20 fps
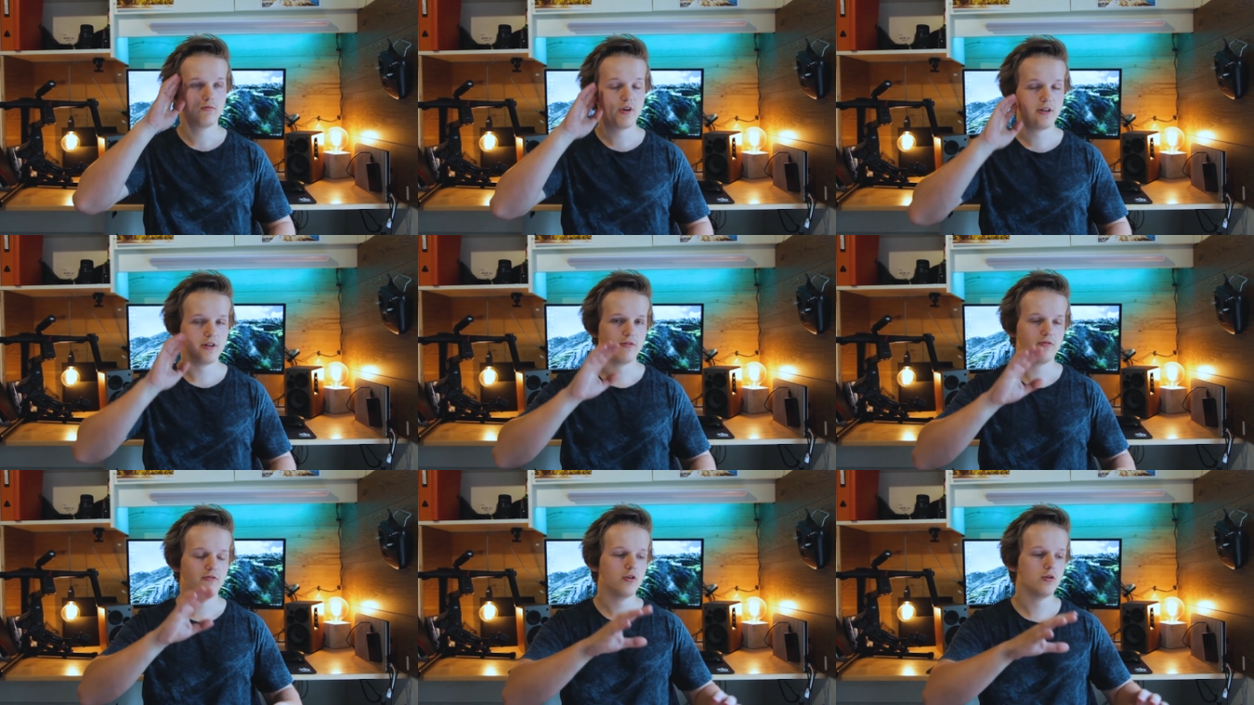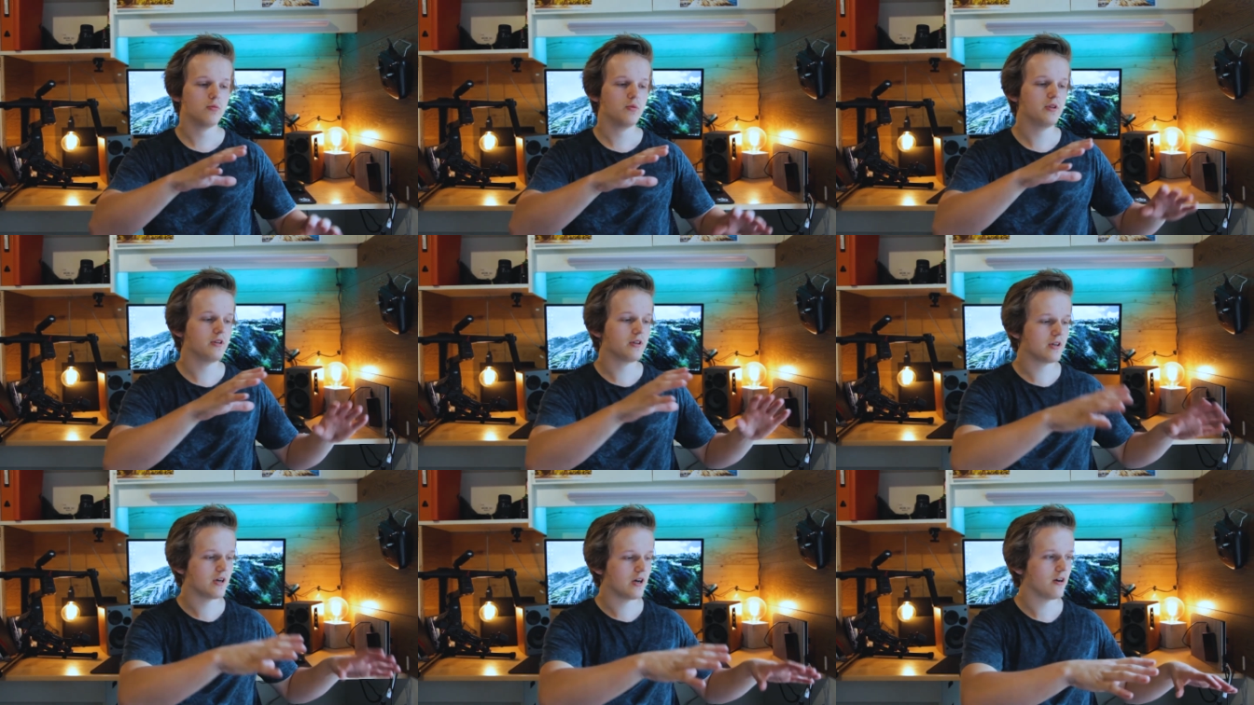when you're
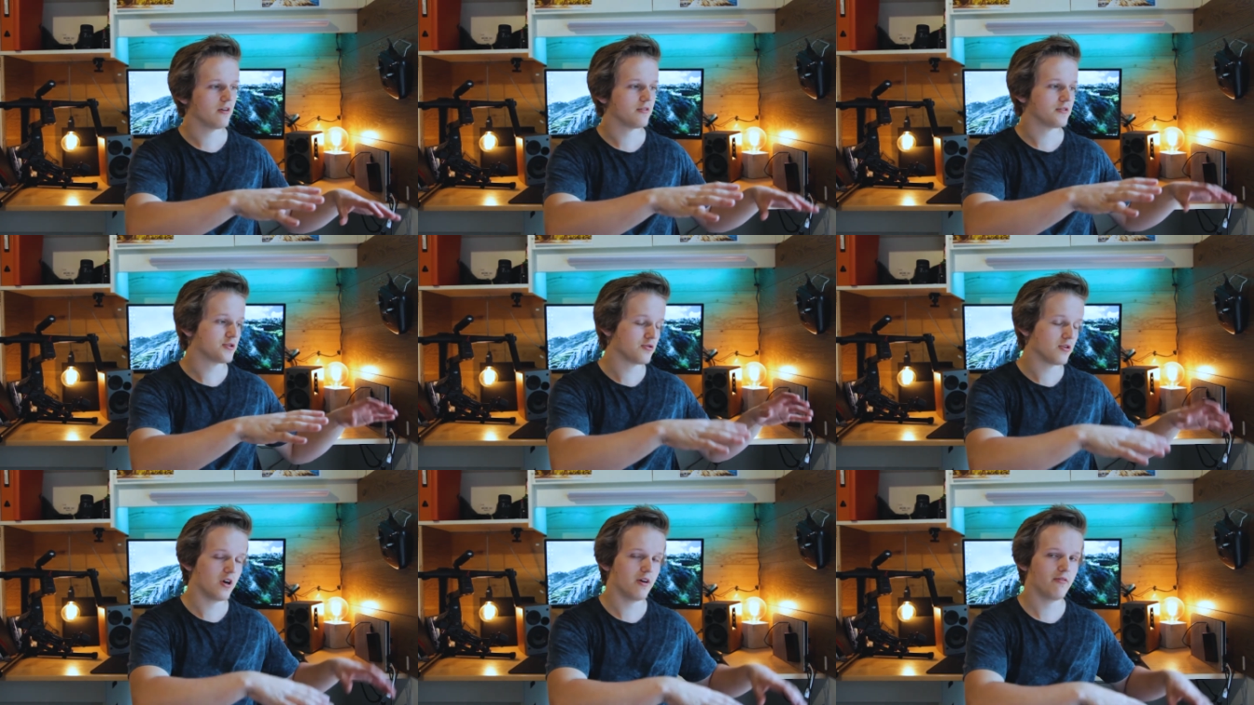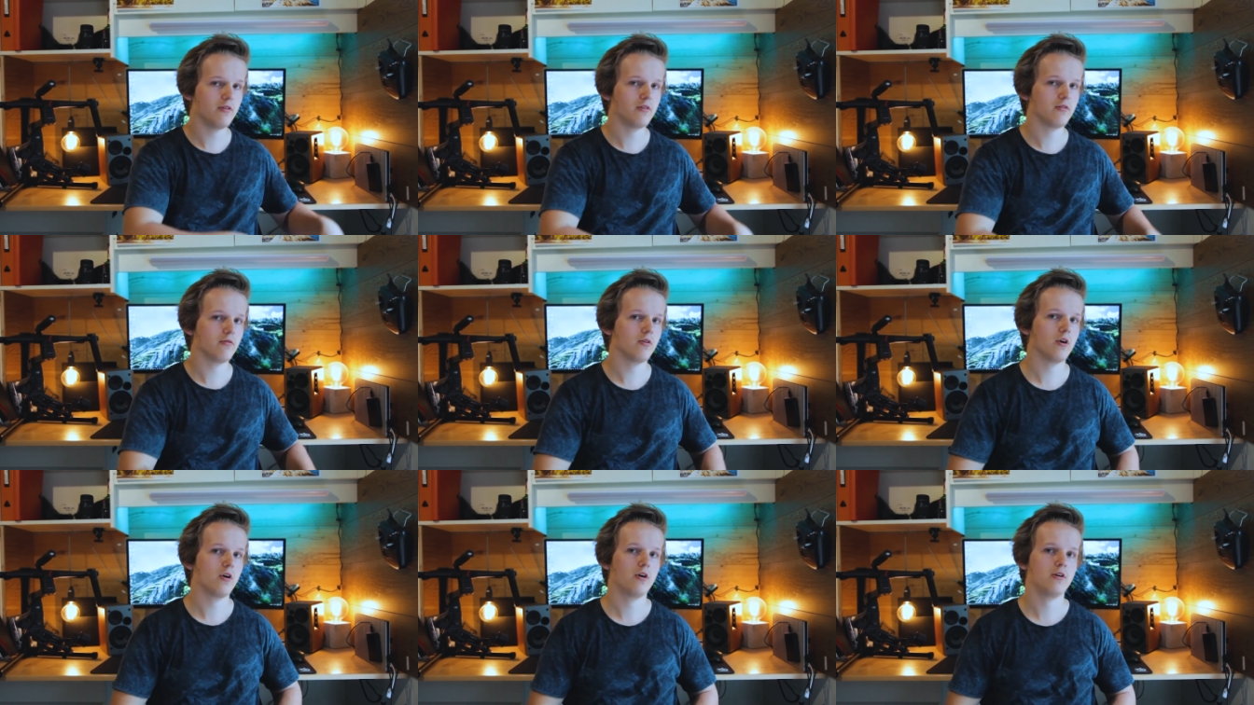filming the car it's driving on
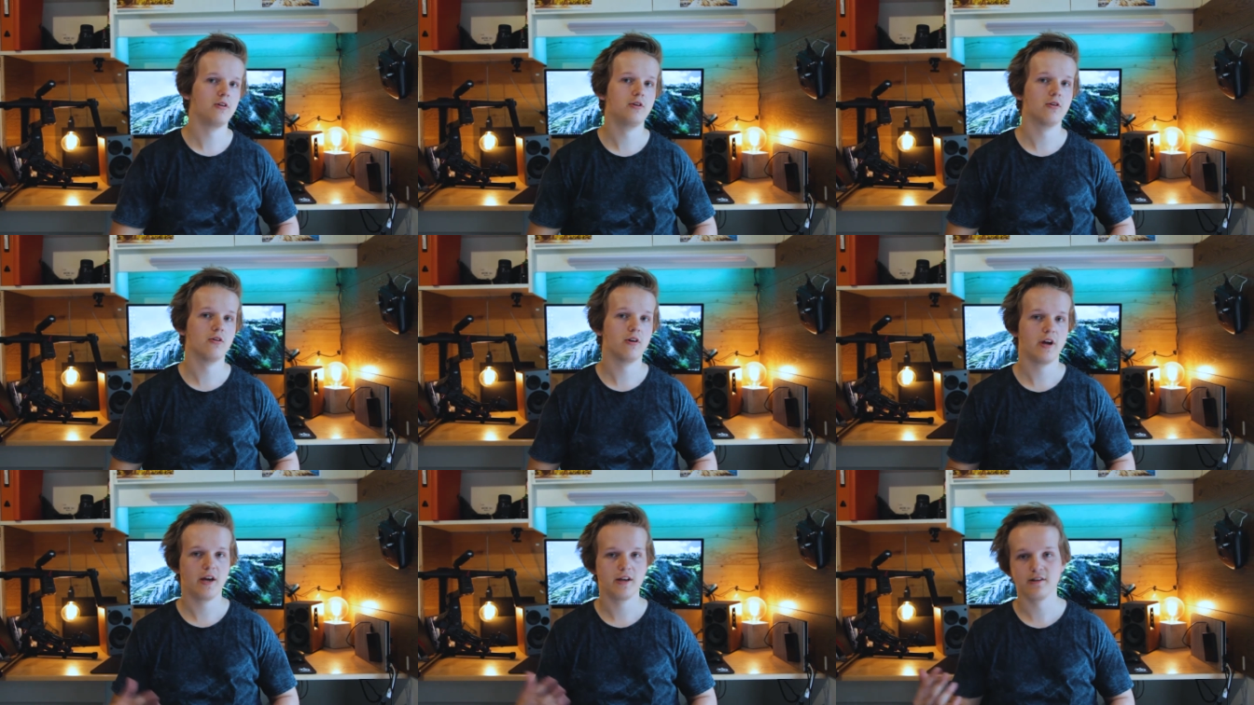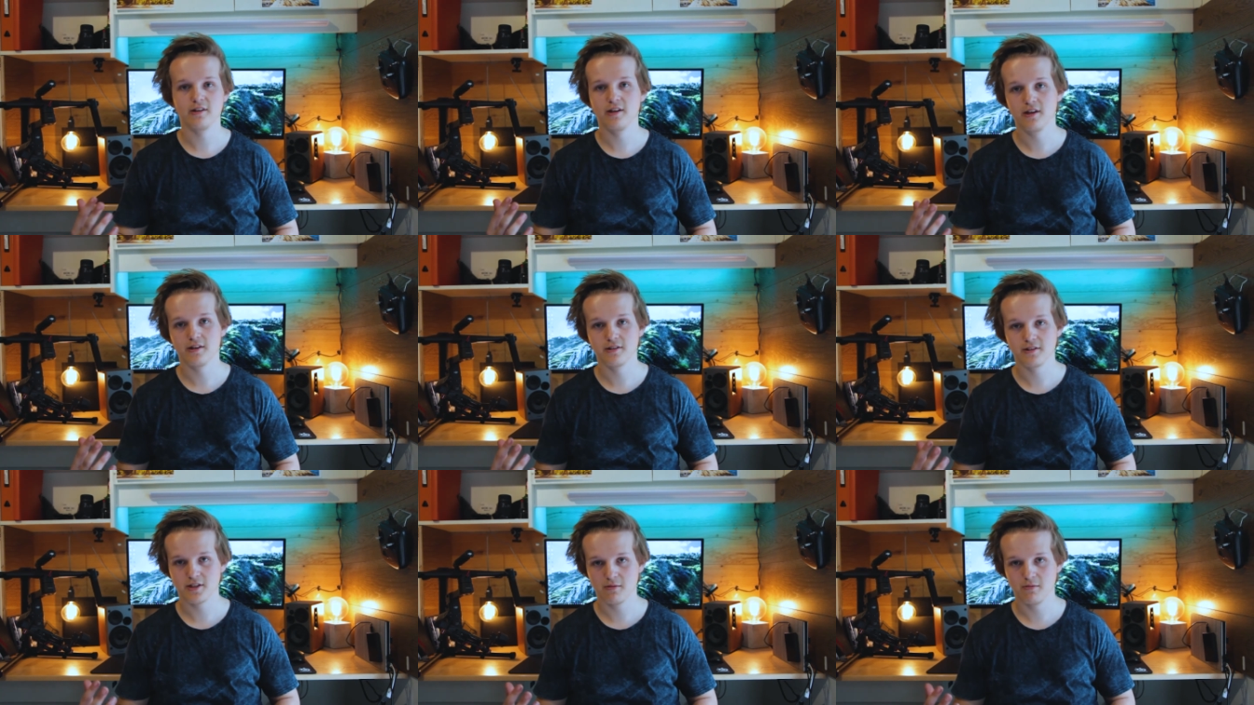the road and you're hanging
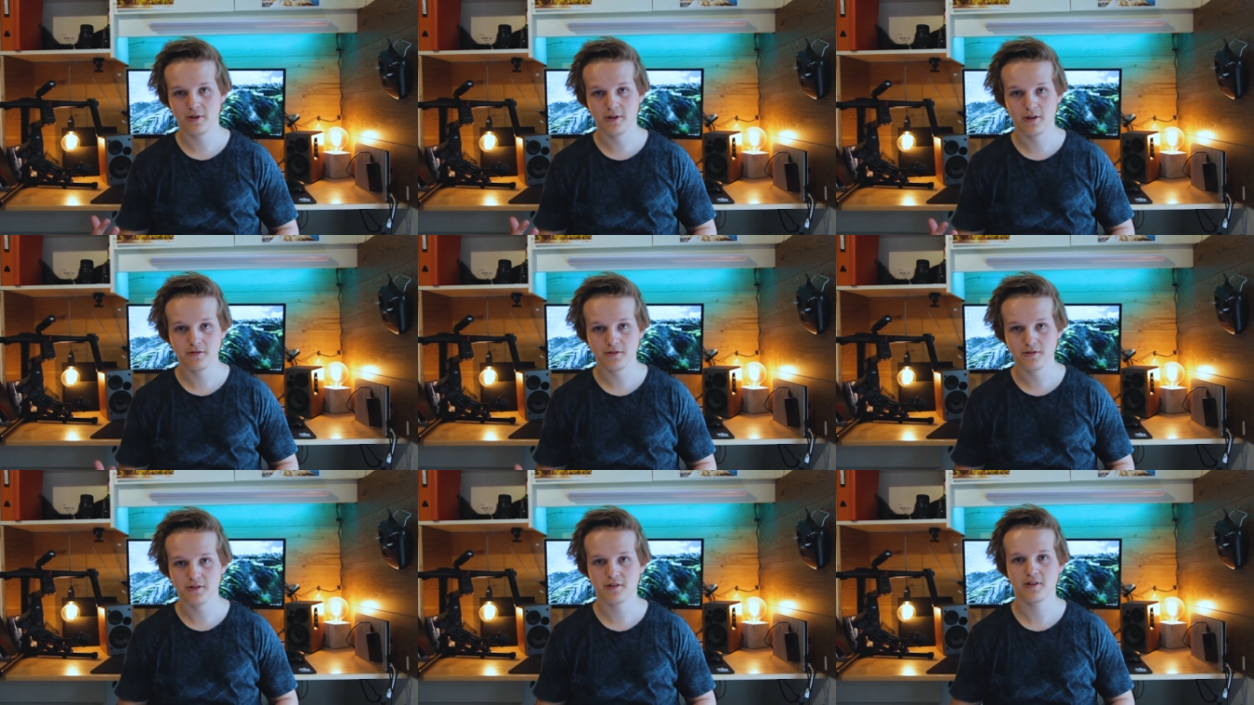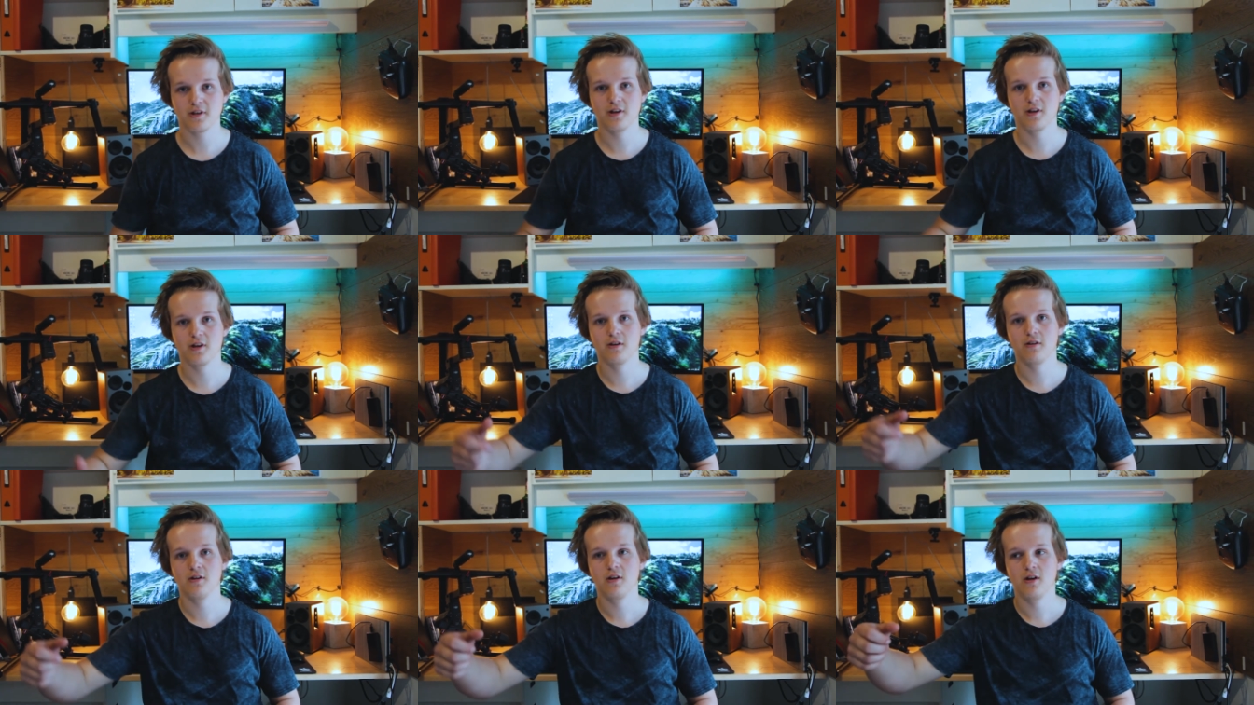out of someone else's
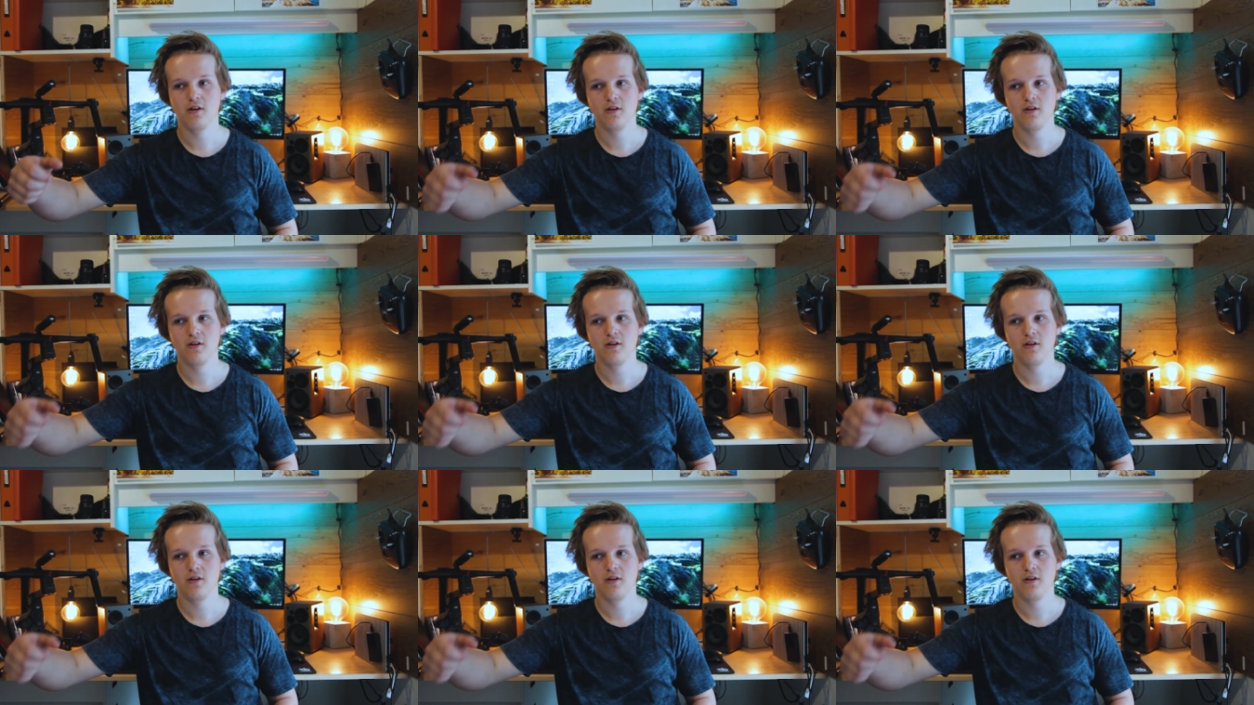car,